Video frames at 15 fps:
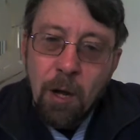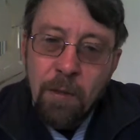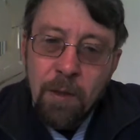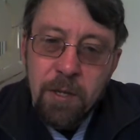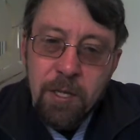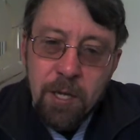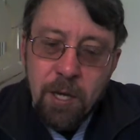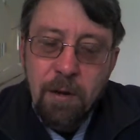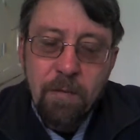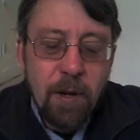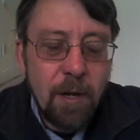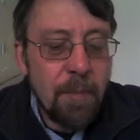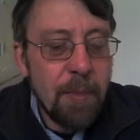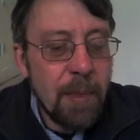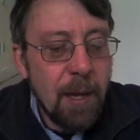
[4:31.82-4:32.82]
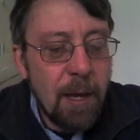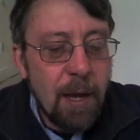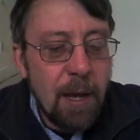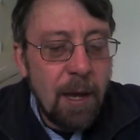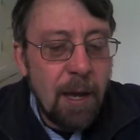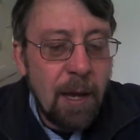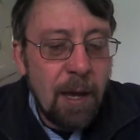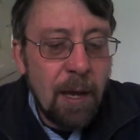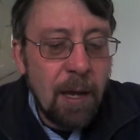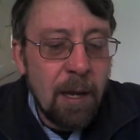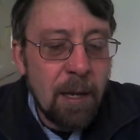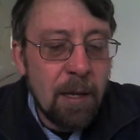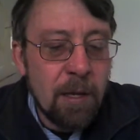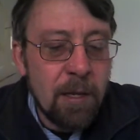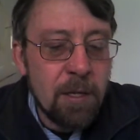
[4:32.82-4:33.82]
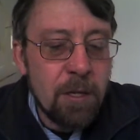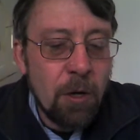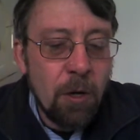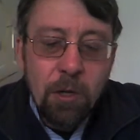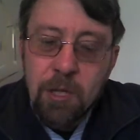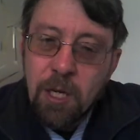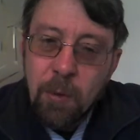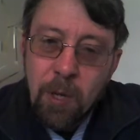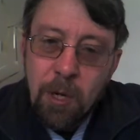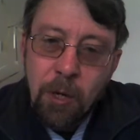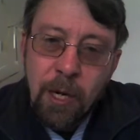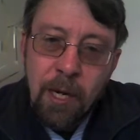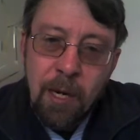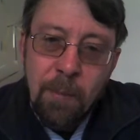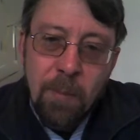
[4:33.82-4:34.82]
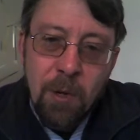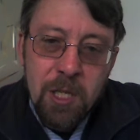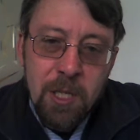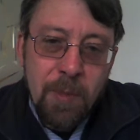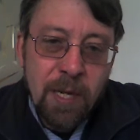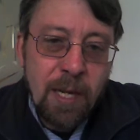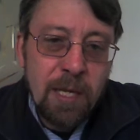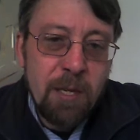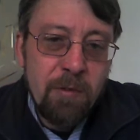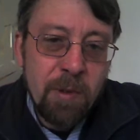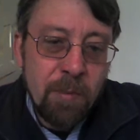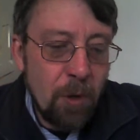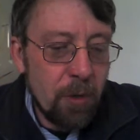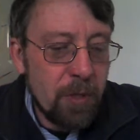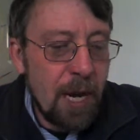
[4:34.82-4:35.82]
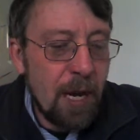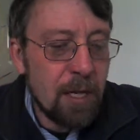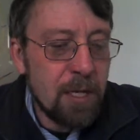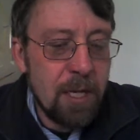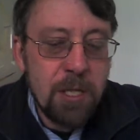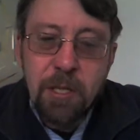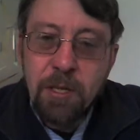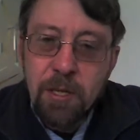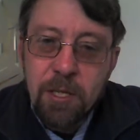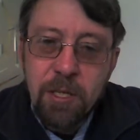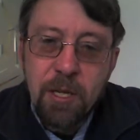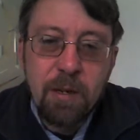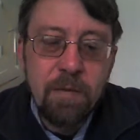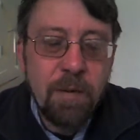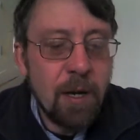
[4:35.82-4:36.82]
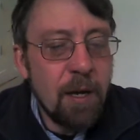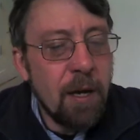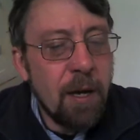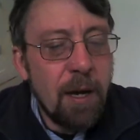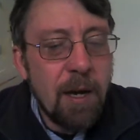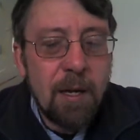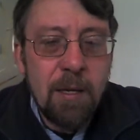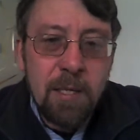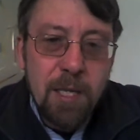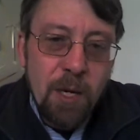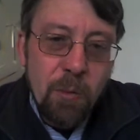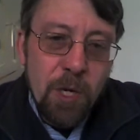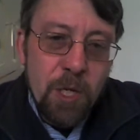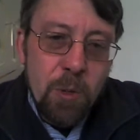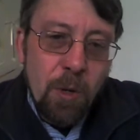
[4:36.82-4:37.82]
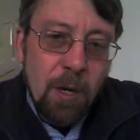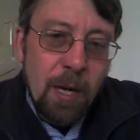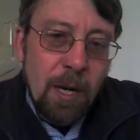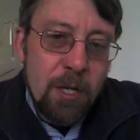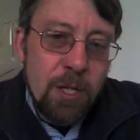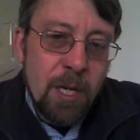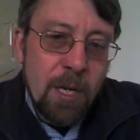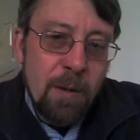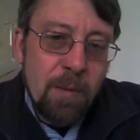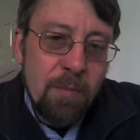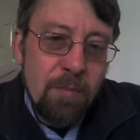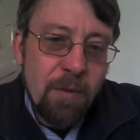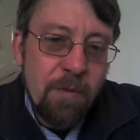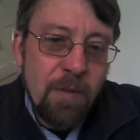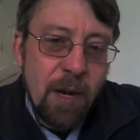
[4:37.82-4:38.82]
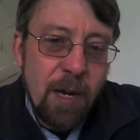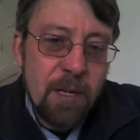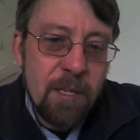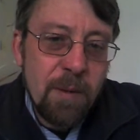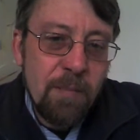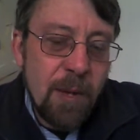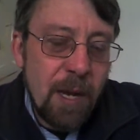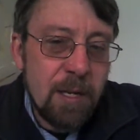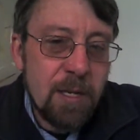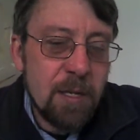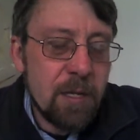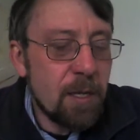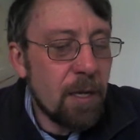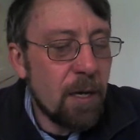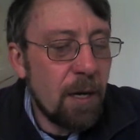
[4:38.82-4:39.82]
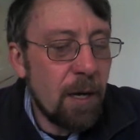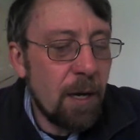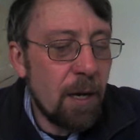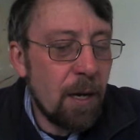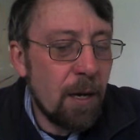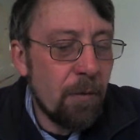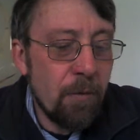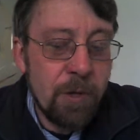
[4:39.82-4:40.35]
and also we're looking at possibly getting remote access to the server and seeing which one actually provides the best resource for the teachers.